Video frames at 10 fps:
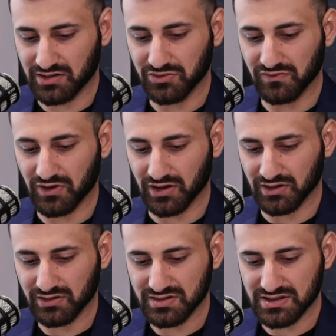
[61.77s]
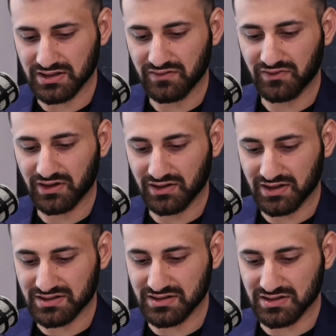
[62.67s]
and move on. Significant
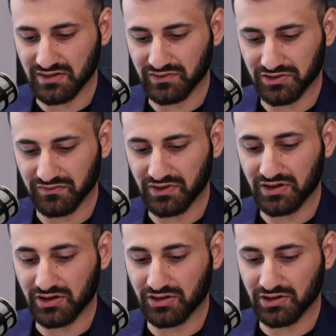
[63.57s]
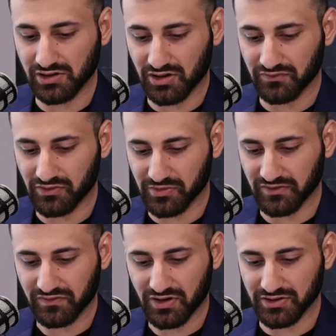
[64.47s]
lessons I've learned very early on from my
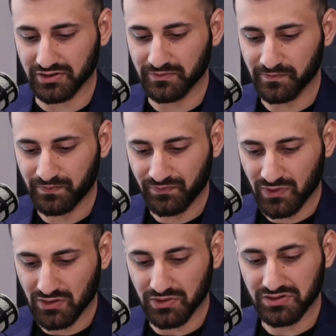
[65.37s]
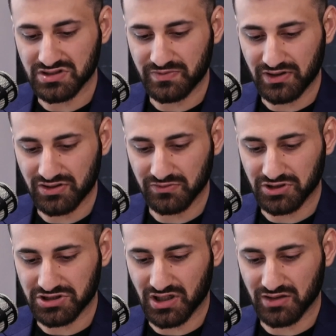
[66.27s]
father. We don't spend too
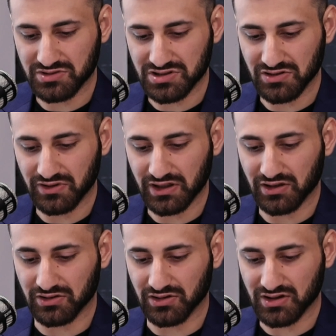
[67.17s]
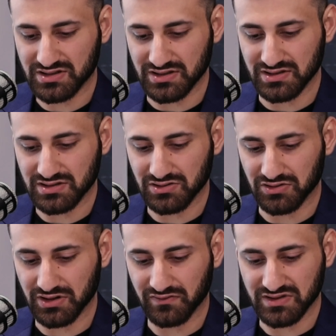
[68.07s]
much time stewing in our losses
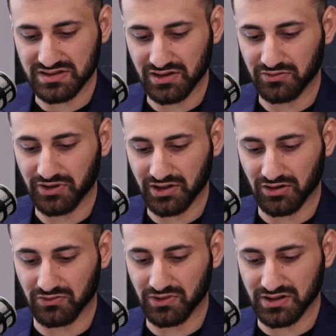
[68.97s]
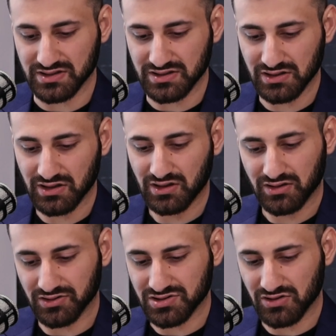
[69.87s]
or even celebrating our wins.
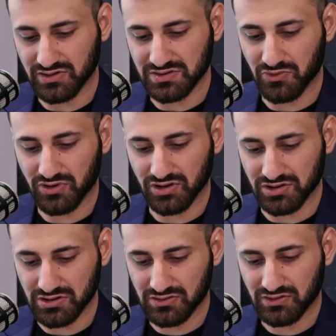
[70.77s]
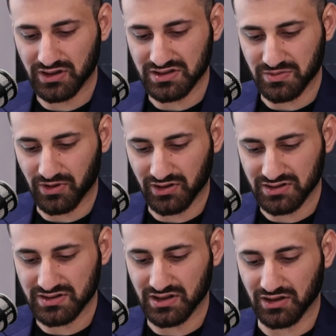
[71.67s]
There's always more to do,
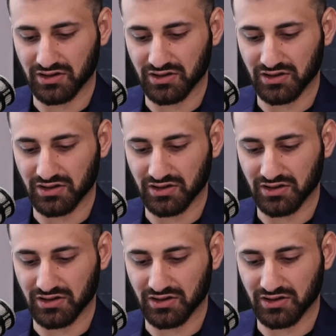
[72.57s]
experience, and